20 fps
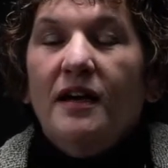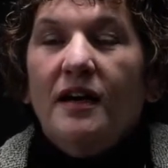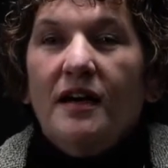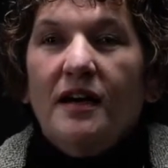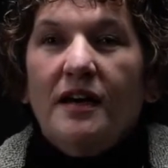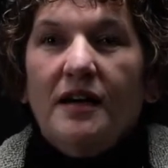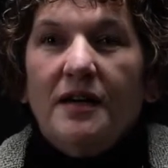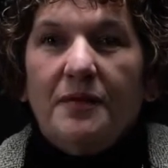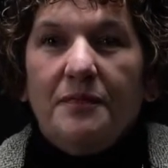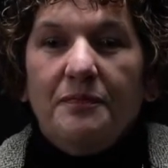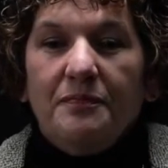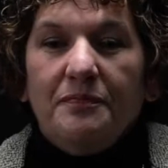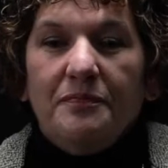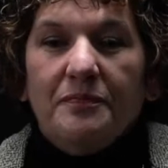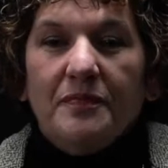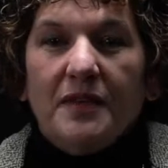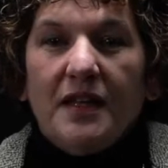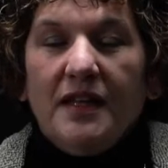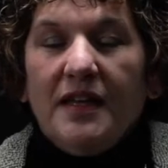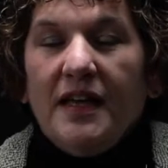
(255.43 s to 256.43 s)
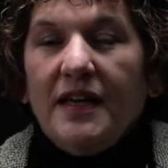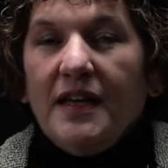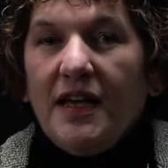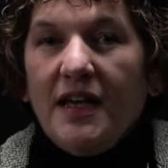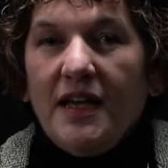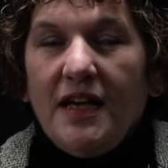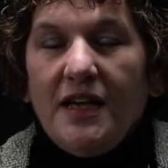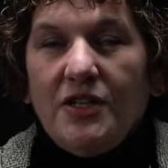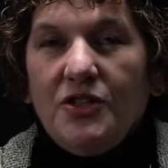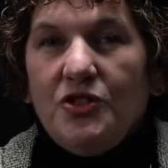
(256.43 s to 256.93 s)
Like I
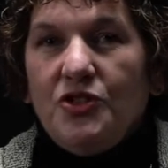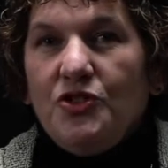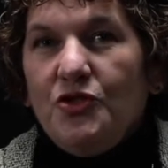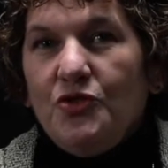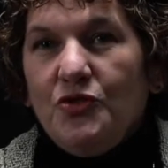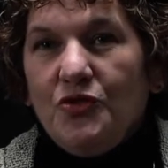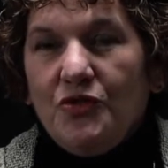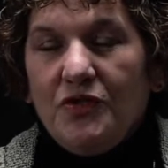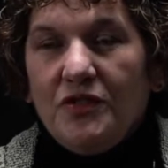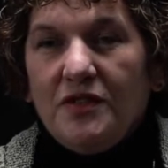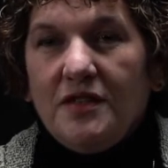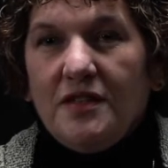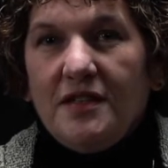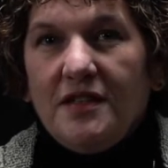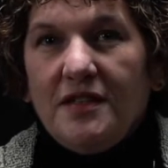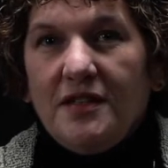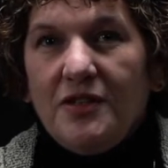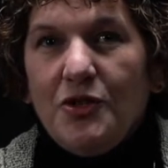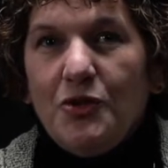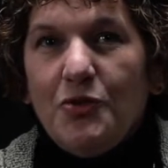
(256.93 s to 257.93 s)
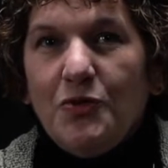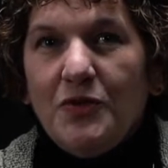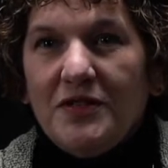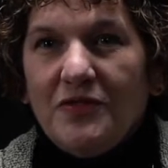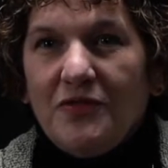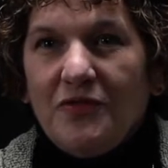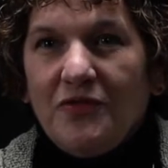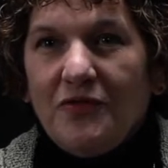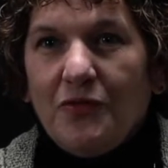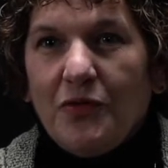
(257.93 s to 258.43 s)
had a student who
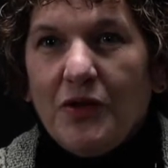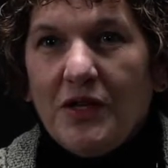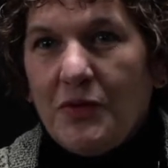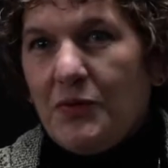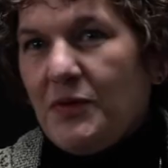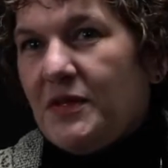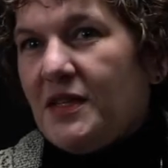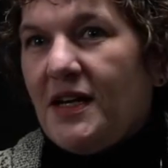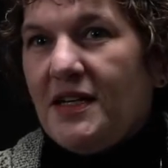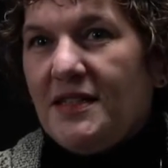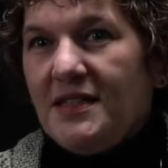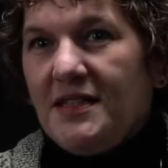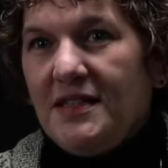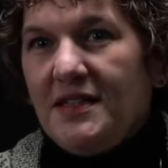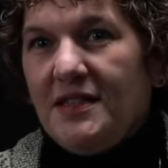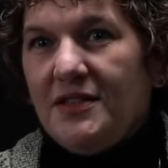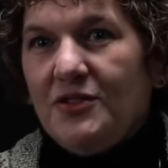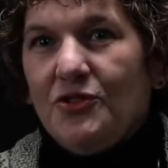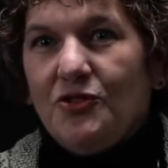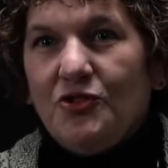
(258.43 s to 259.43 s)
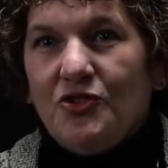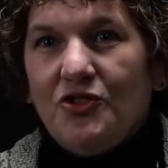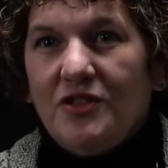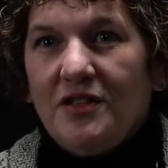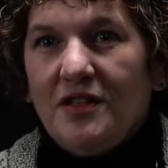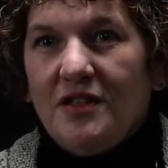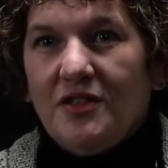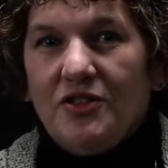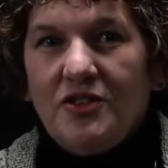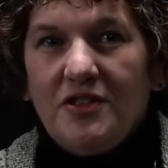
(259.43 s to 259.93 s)
was working with IT, so
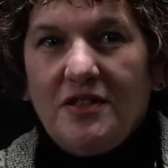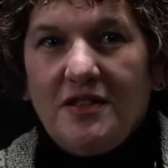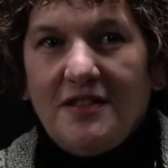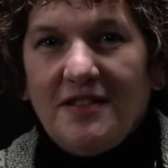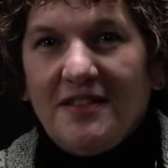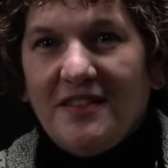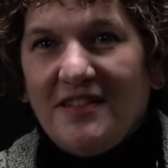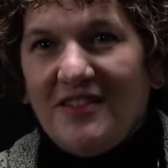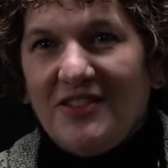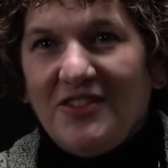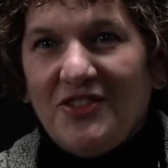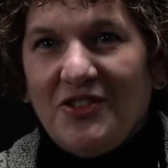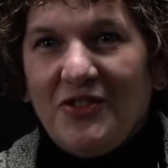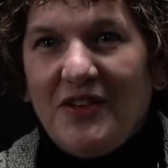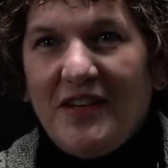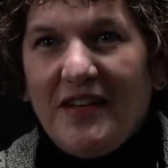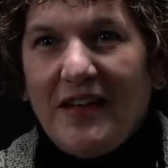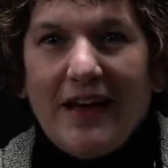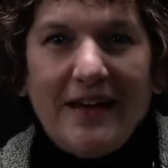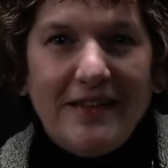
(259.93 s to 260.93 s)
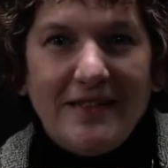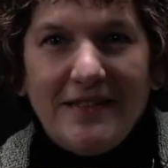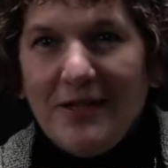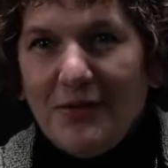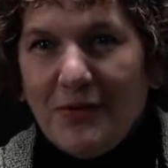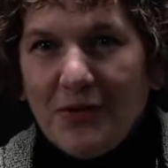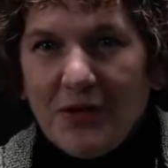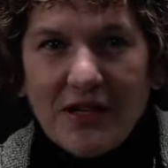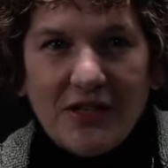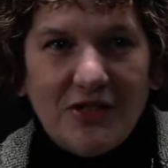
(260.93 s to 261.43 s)
she's doing IT
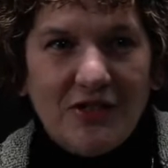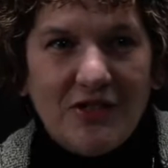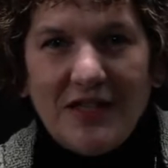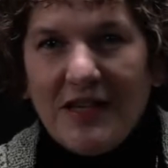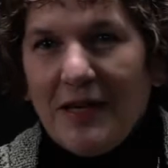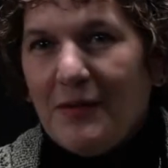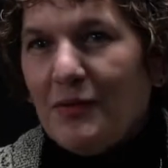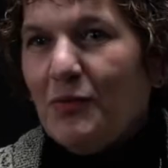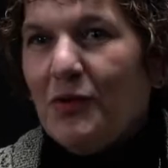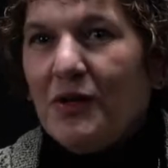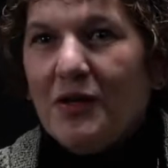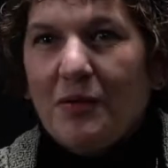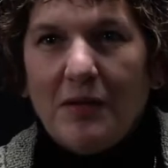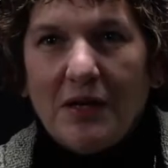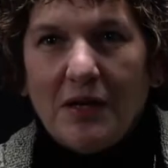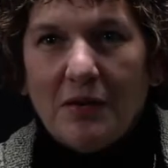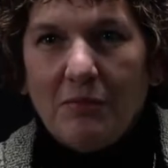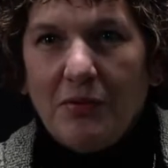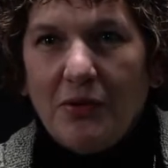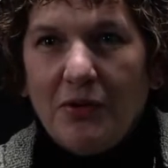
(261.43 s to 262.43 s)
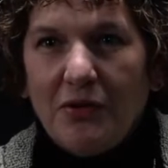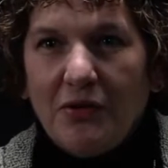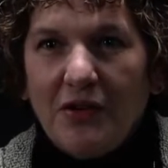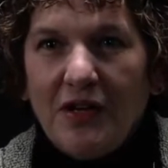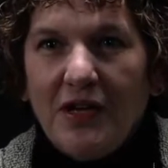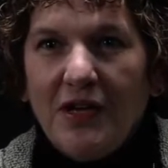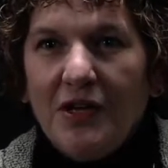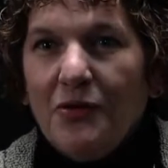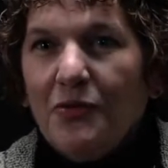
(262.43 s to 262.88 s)
work, and she came to work on my computer.